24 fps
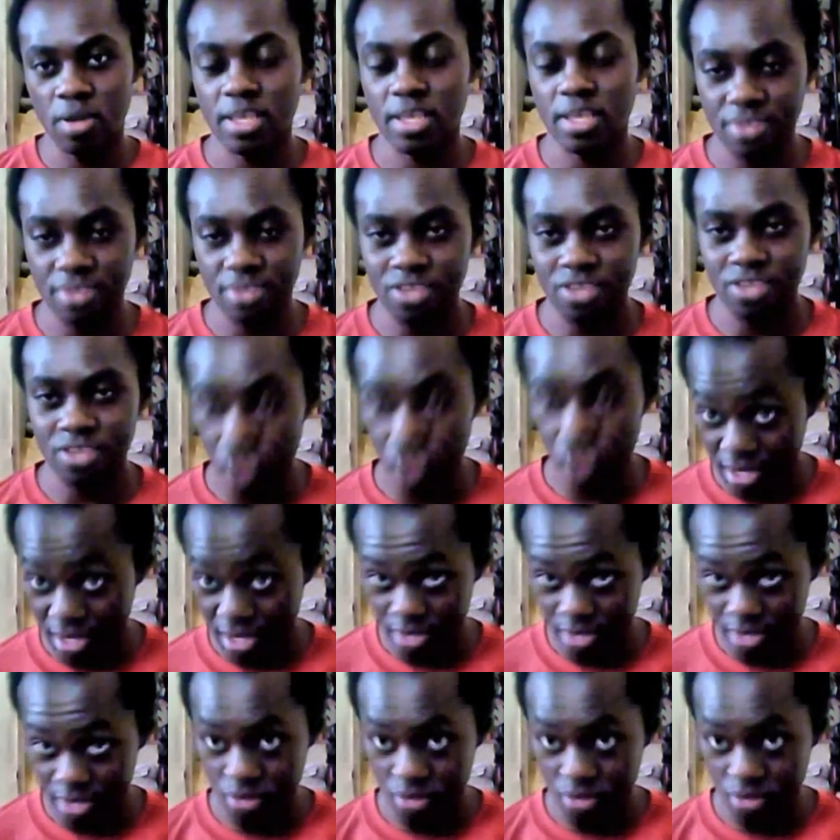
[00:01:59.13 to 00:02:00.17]
gets
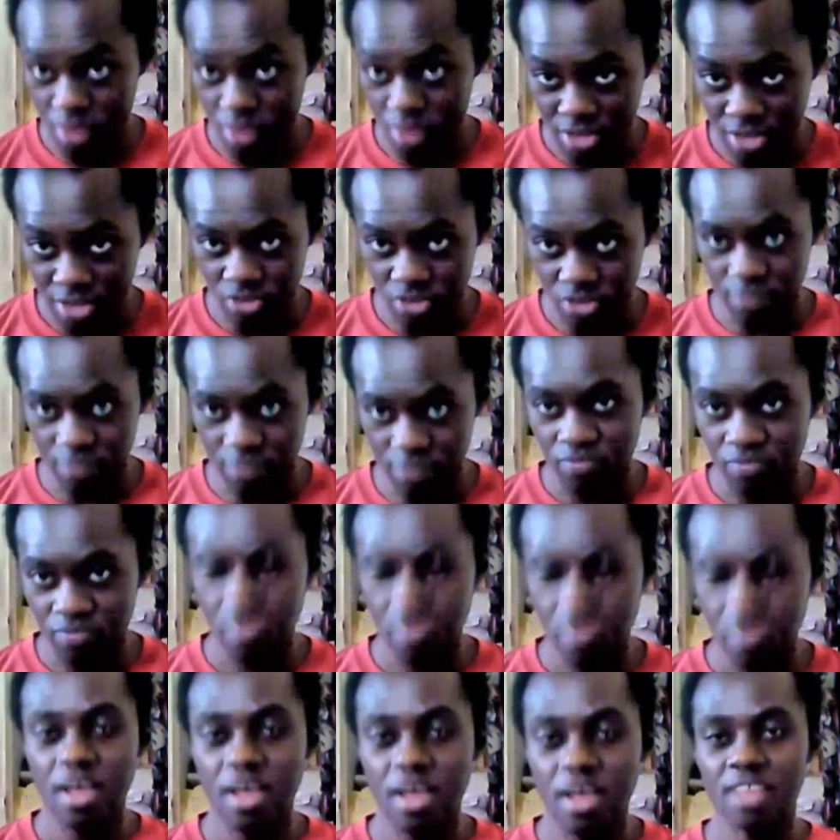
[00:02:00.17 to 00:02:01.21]
attracted to Branchy.
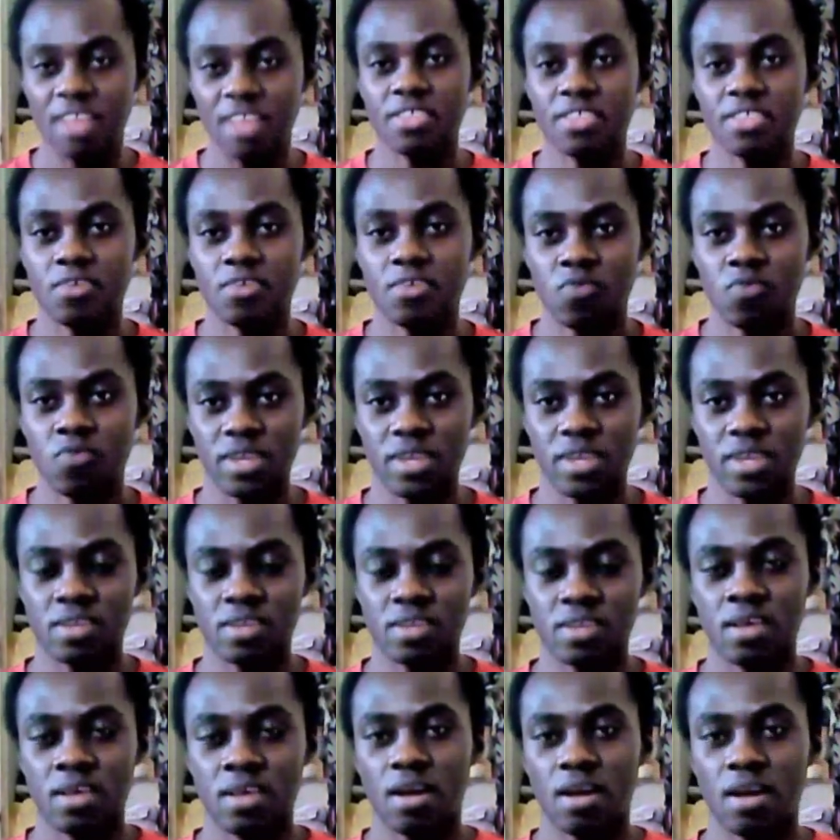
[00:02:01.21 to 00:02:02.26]
And then
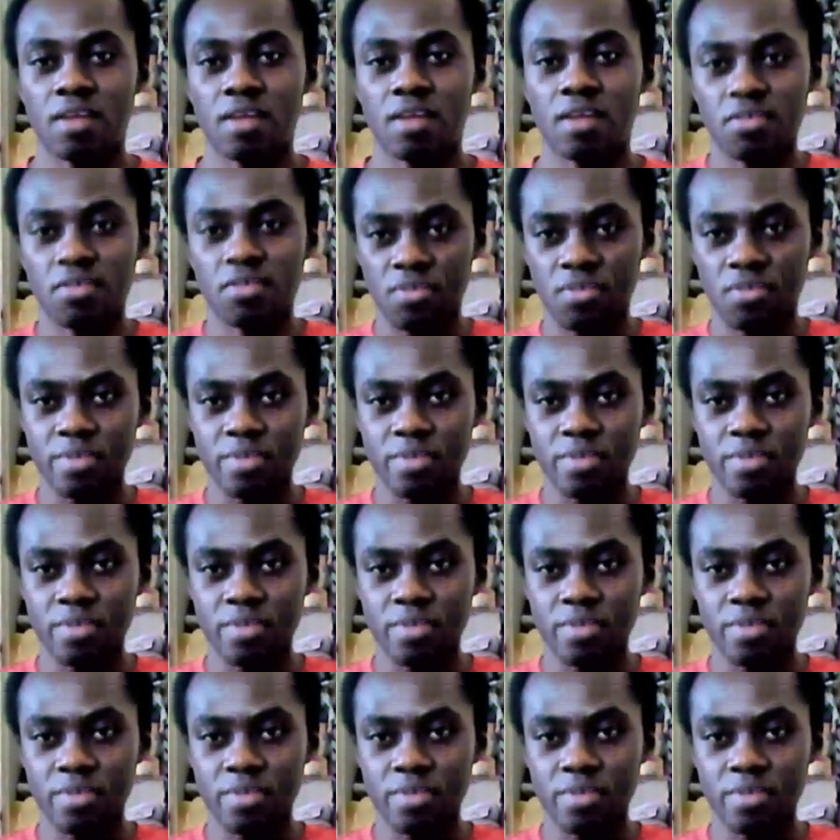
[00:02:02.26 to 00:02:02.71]
when all of